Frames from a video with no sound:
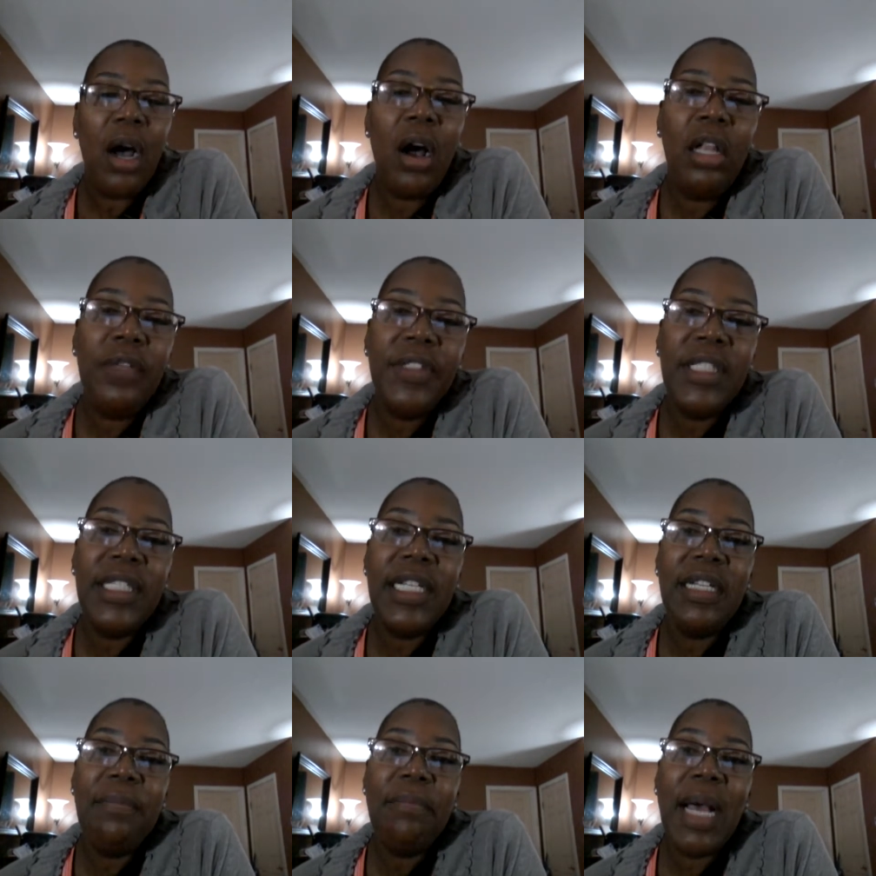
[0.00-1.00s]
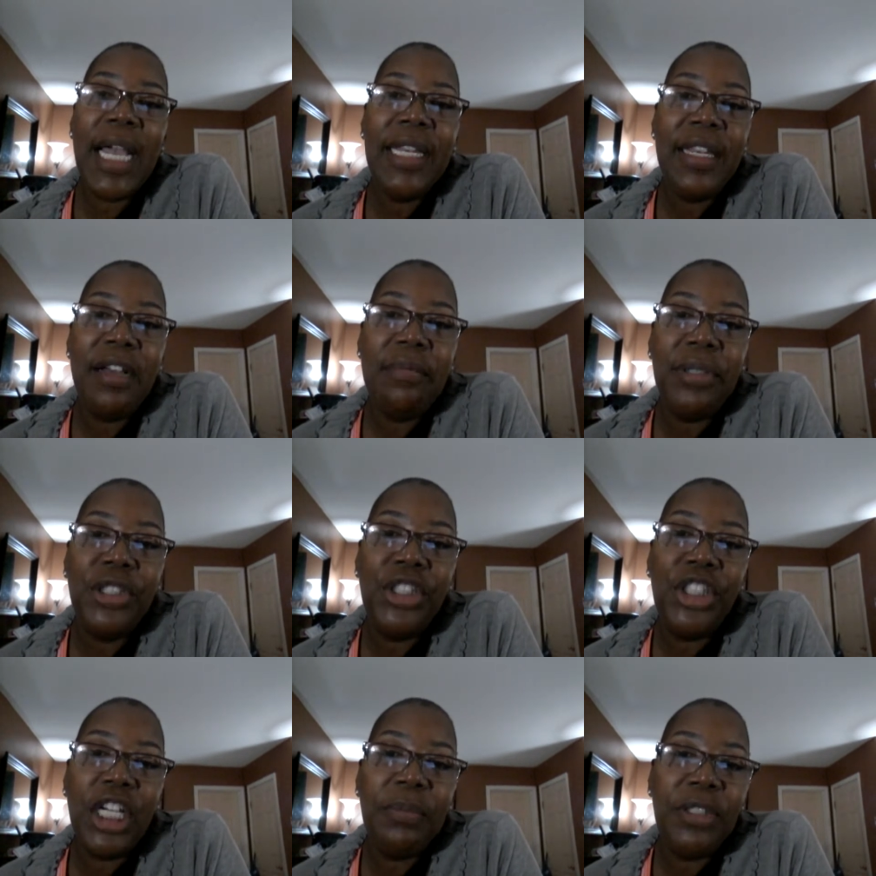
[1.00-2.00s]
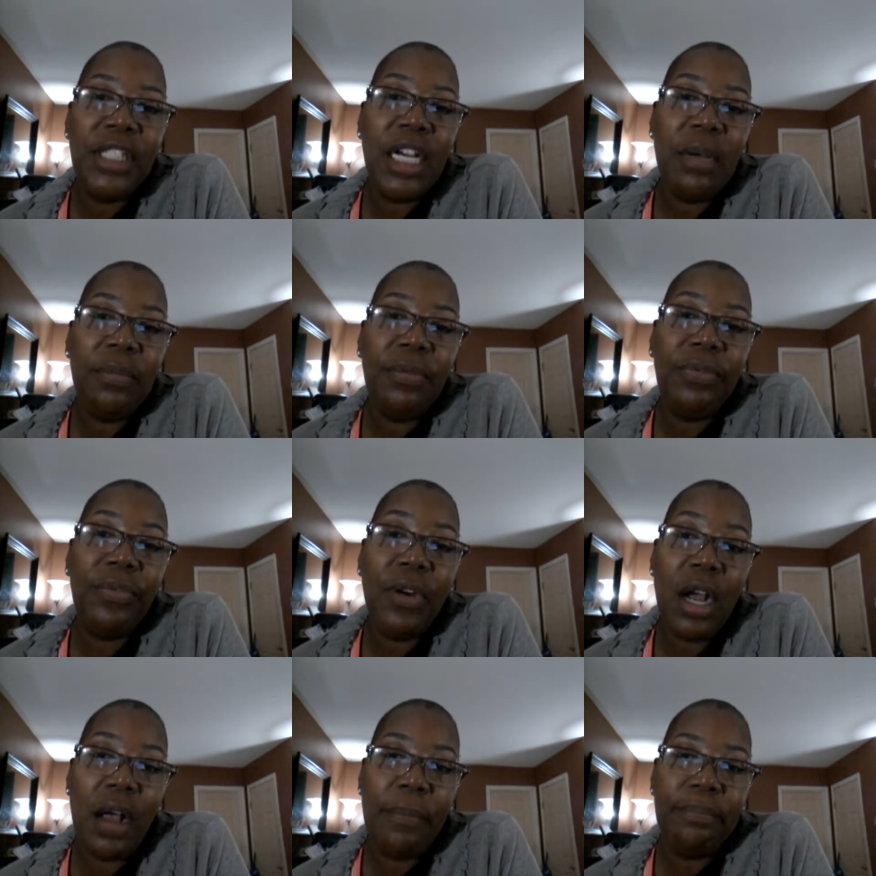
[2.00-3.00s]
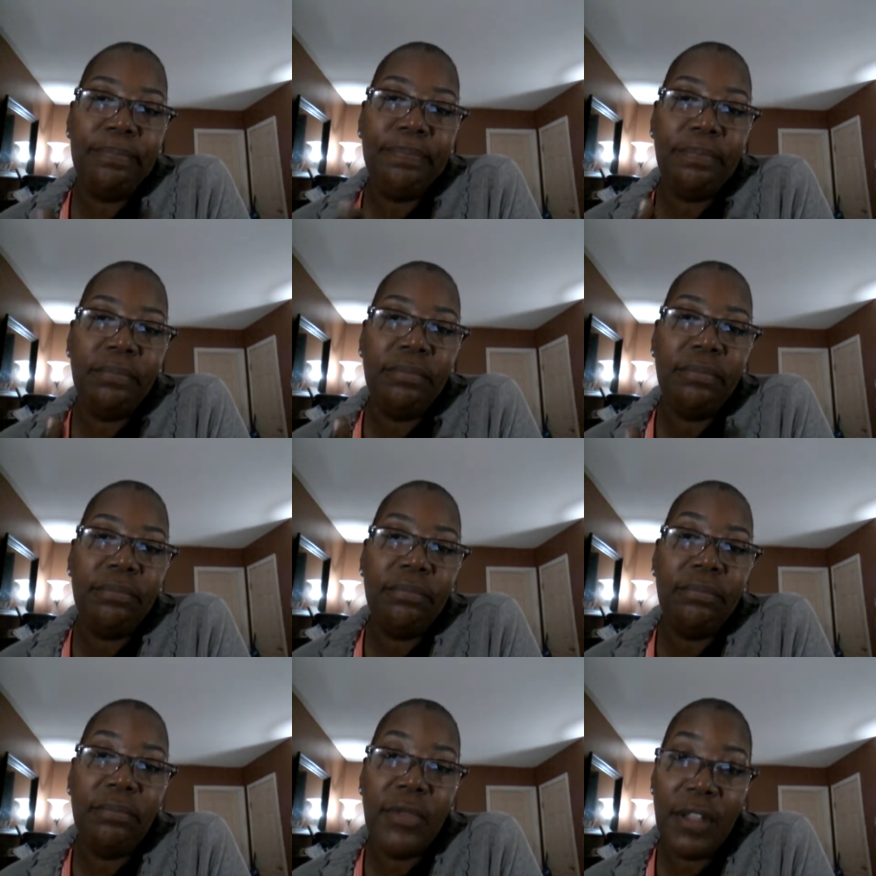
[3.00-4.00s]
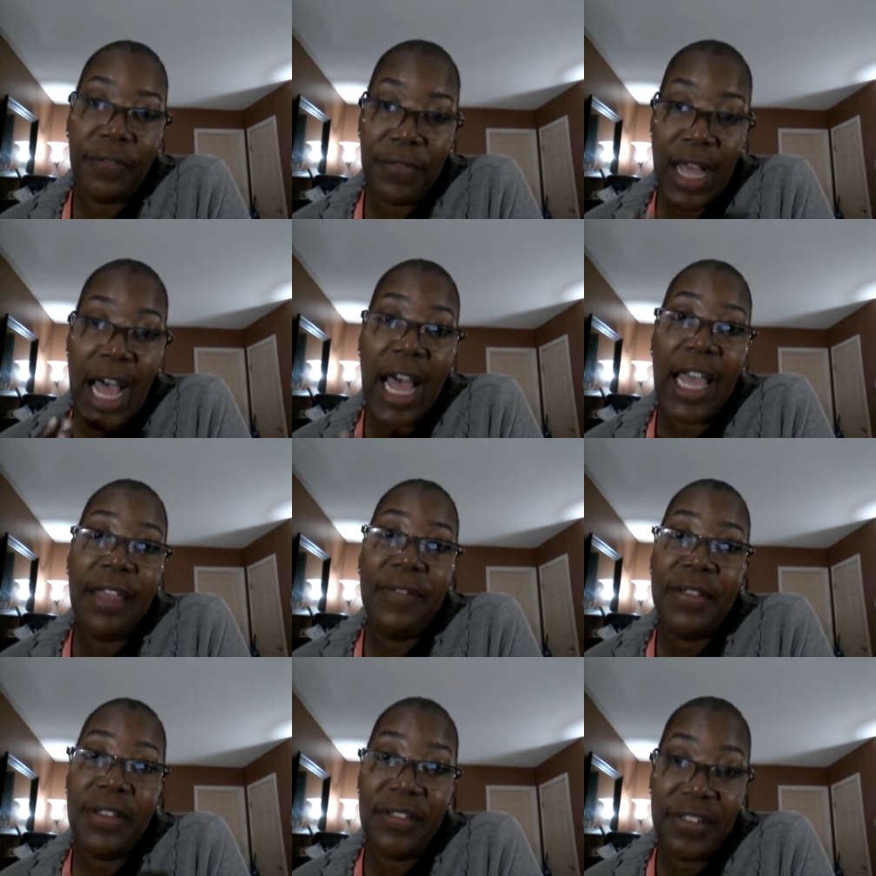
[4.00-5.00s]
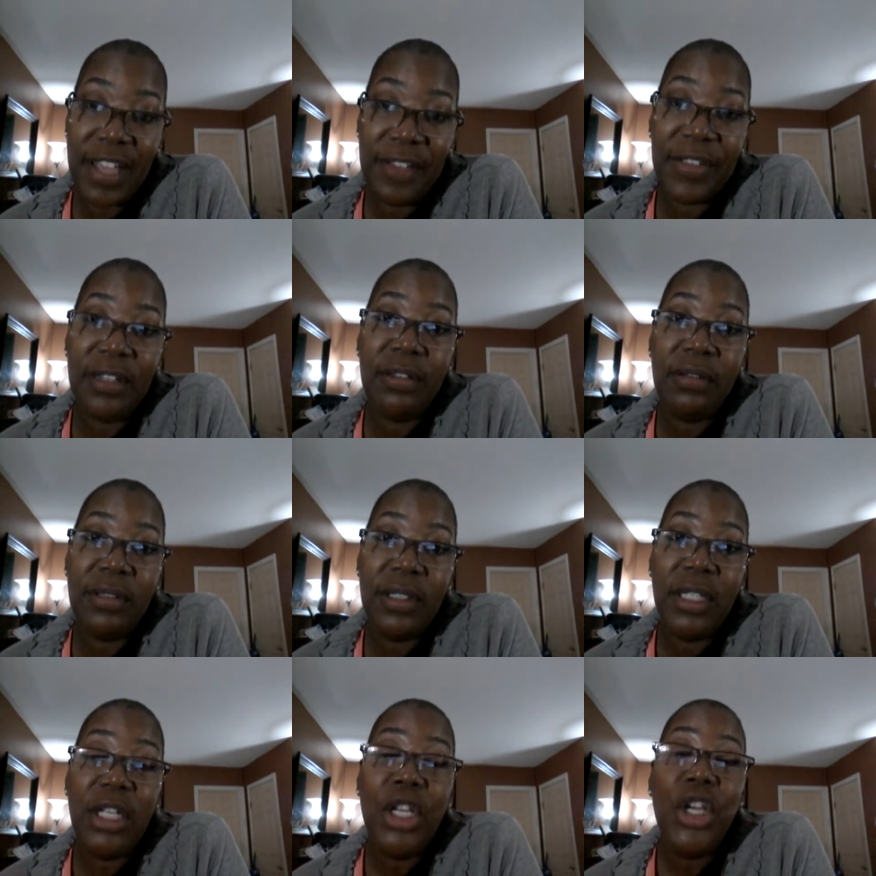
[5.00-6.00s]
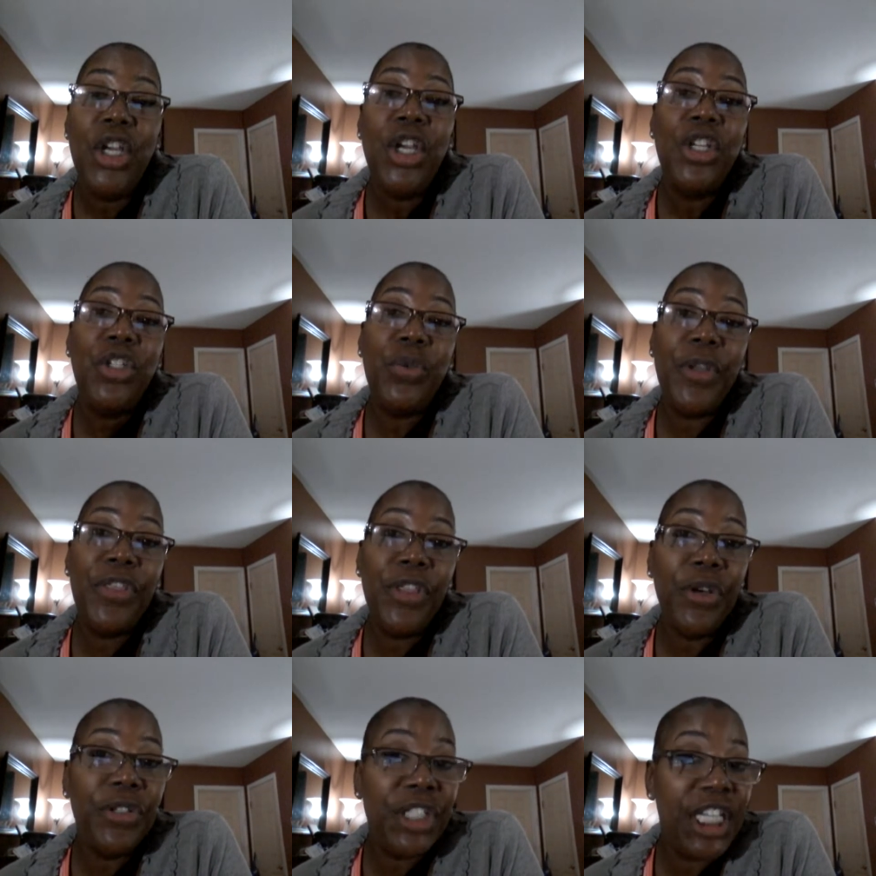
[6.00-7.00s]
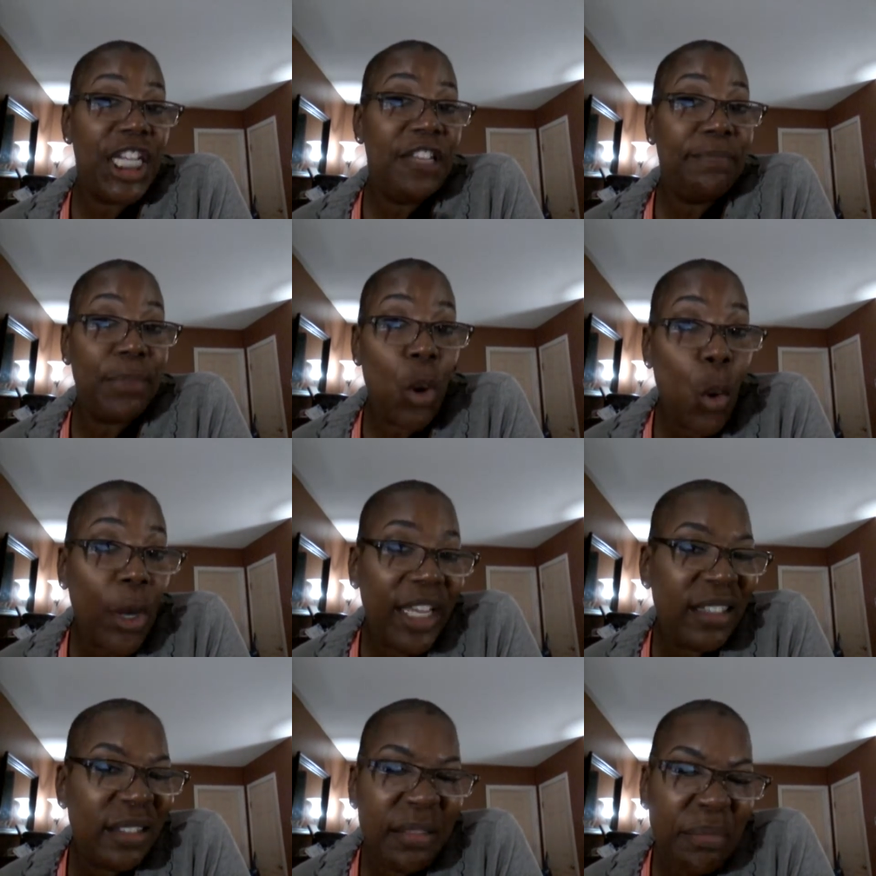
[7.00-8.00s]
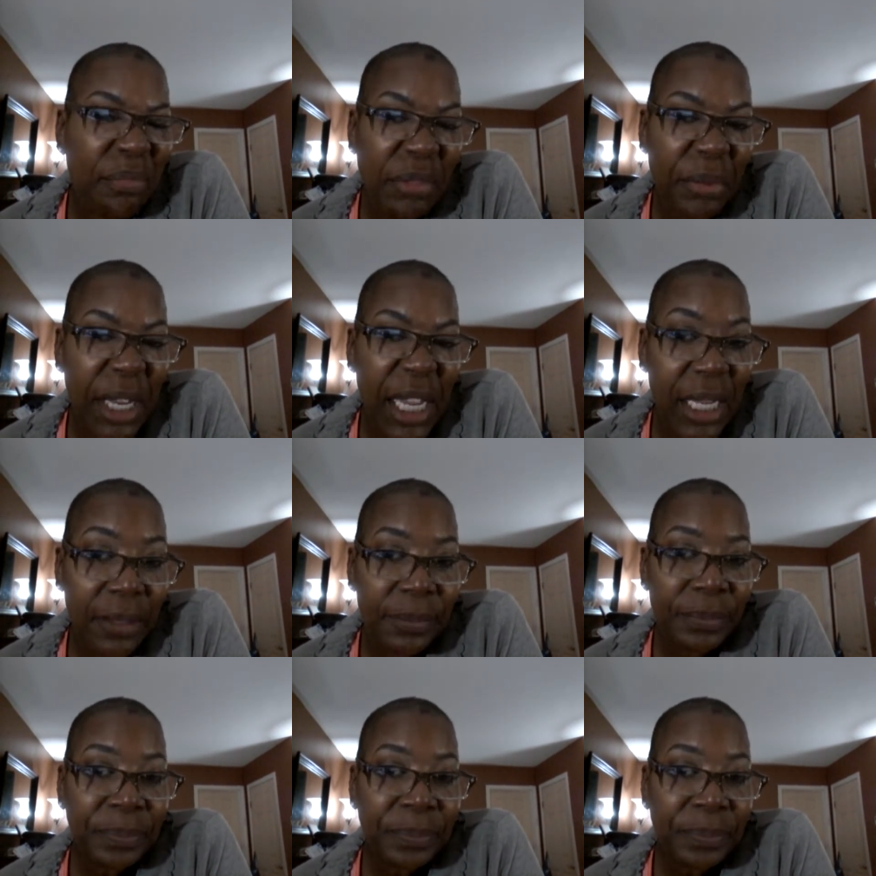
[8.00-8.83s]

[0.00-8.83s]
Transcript: All of a sudden, my numbers jumped up from the five and the seven to a 13.3.